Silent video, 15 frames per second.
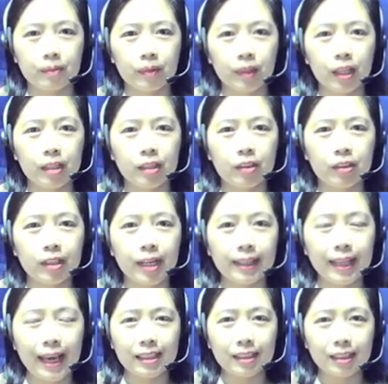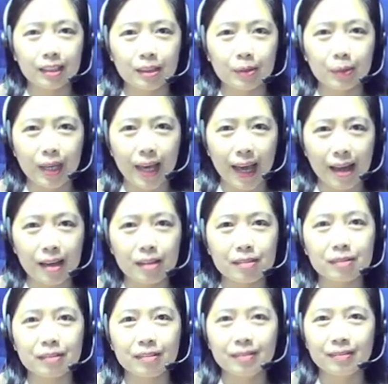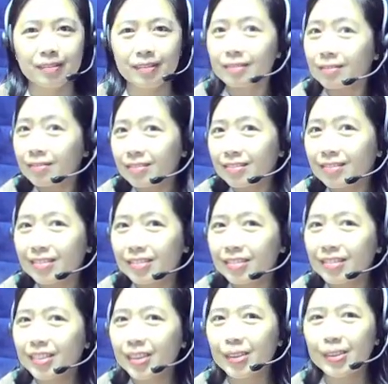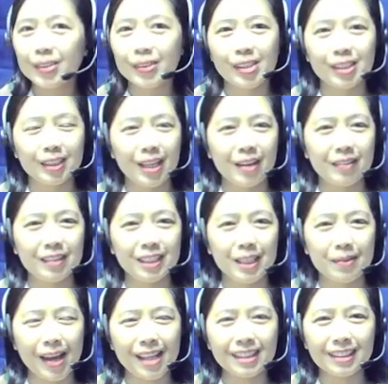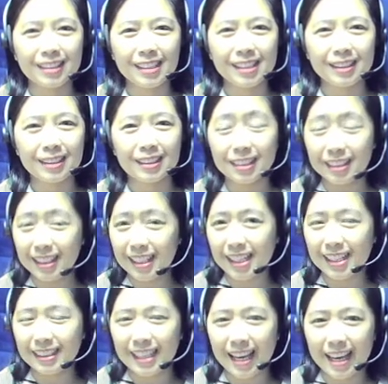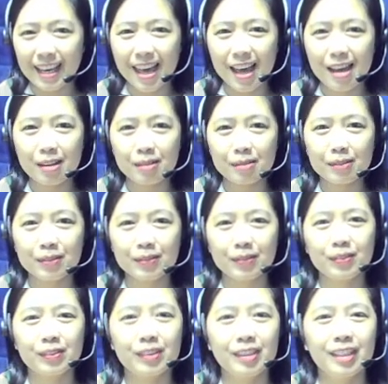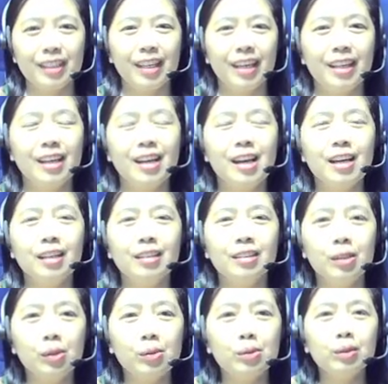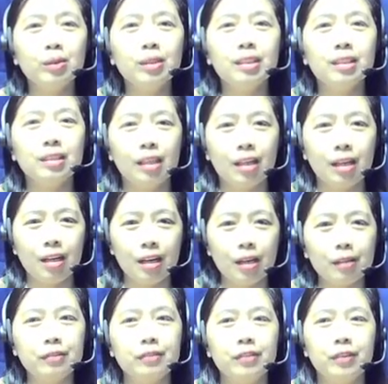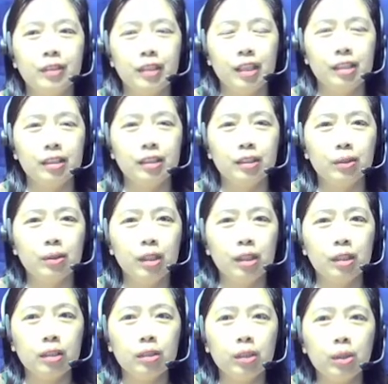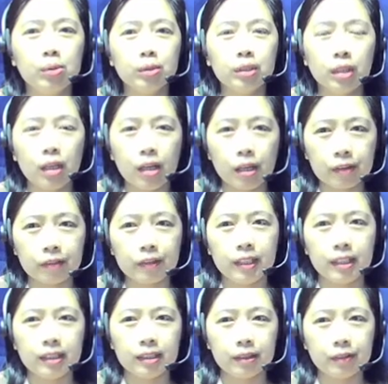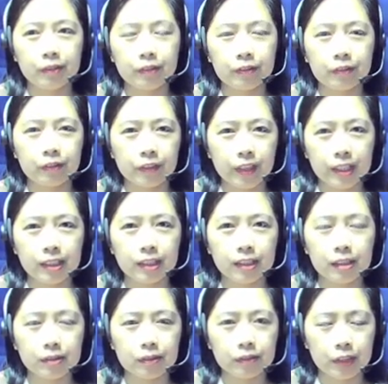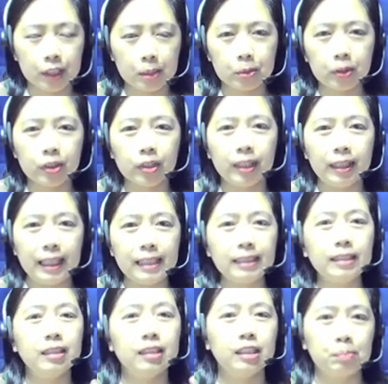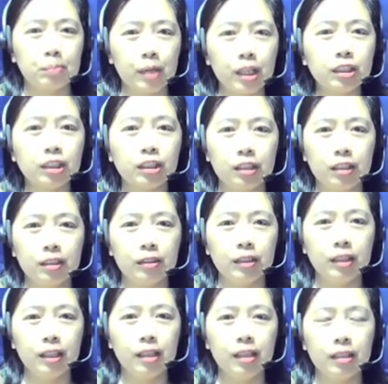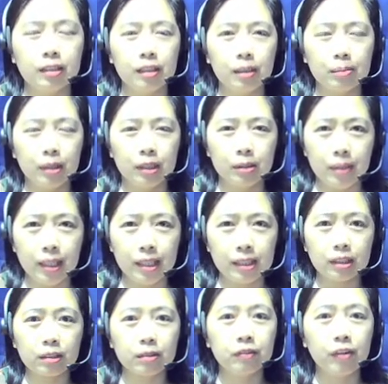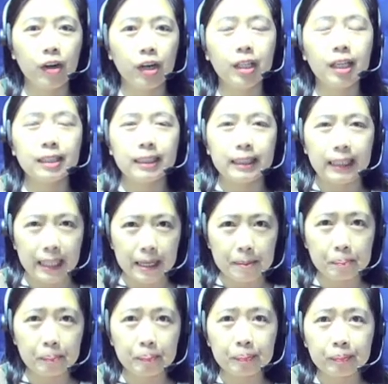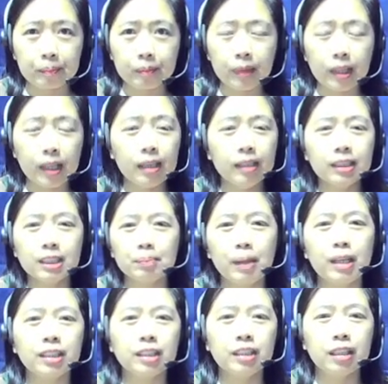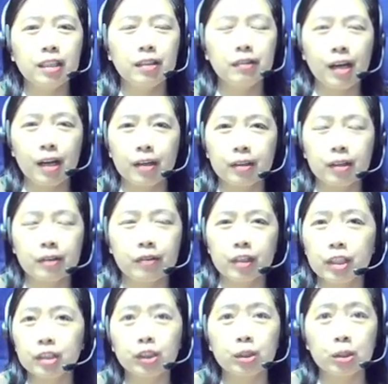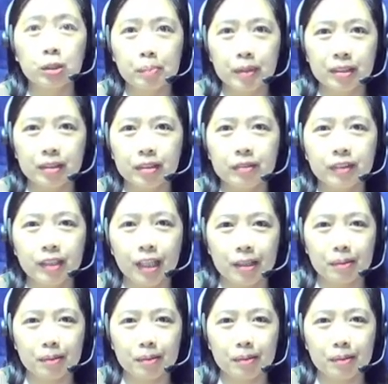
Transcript: Okay, the correct answer we have. Do you also have the same answer as yes, I have? Okay, doze off. Okay, so doze off is a phrasal verb, or it is an expression. Okay, it means to fall asleep, especially for a short period of time.